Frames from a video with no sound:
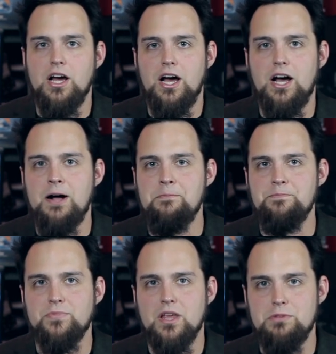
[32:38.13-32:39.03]

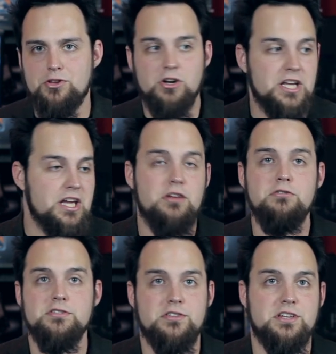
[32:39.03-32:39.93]
Um, but they're going to get
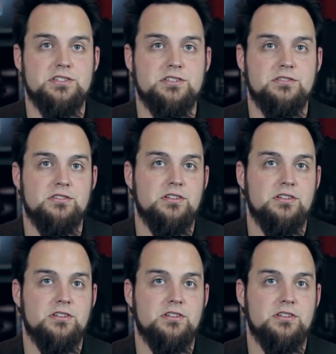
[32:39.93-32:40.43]
used to this.